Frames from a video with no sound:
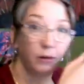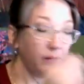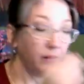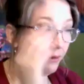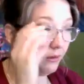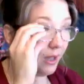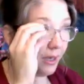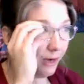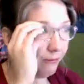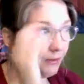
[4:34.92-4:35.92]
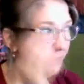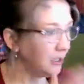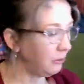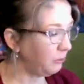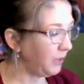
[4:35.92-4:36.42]
not every
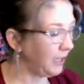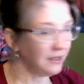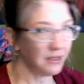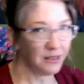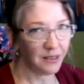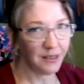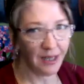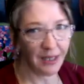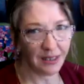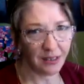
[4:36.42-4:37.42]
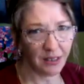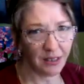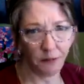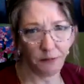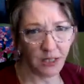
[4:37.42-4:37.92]
single page. This is designed as a
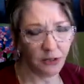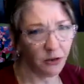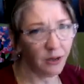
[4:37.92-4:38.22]
self-teacher,